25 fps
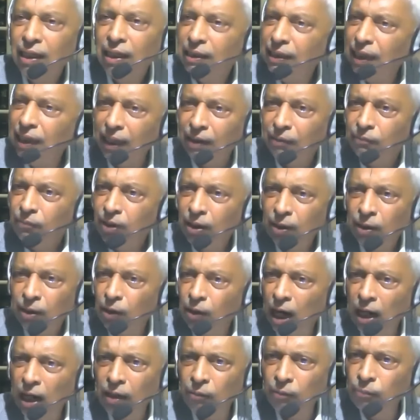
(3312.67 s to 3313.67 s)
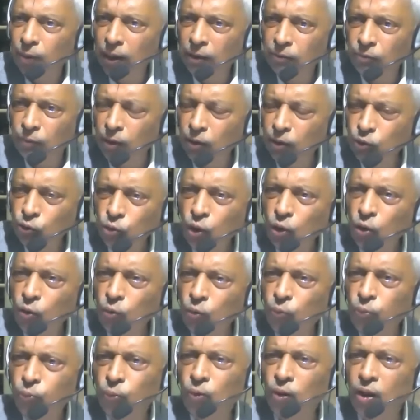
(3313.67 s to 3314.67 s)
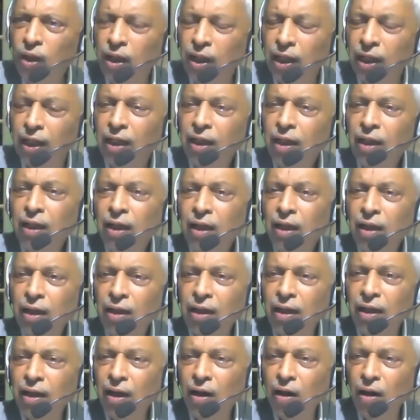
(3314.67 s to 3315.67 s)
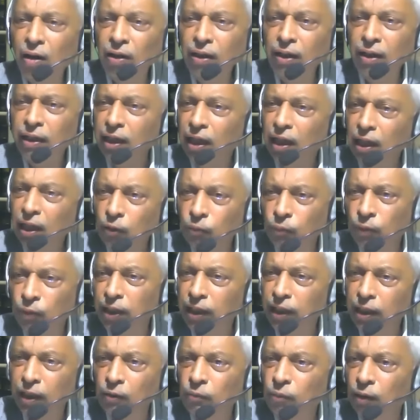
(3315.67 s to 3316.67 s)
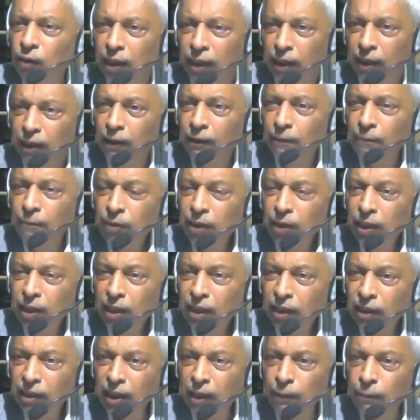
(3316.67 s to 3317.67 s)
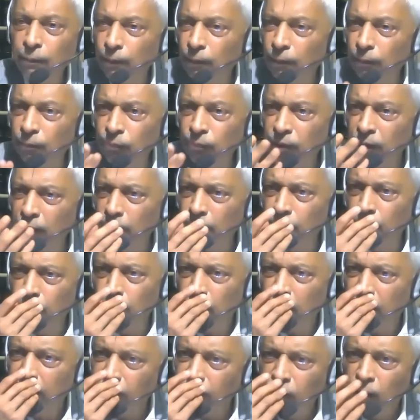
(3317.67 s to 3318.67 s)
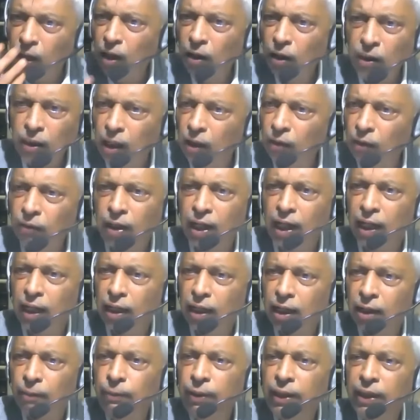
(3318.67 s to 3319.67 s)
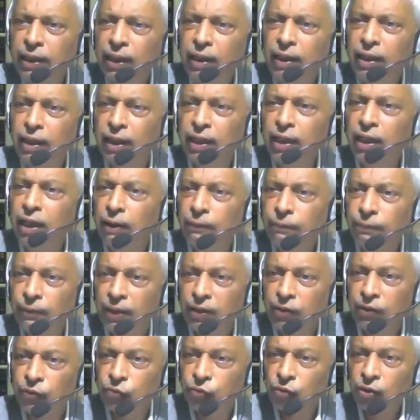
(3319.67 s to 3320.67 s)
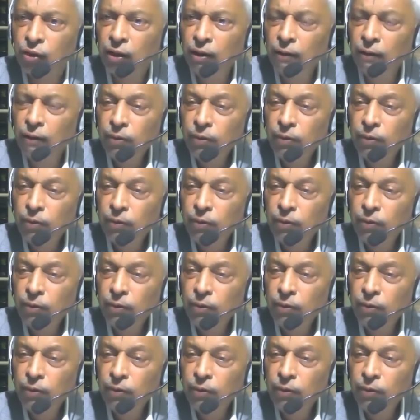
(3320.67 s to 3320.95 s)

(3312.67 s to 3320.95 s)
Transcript: They, and by virtue of Article 21, they might not have committed any offense.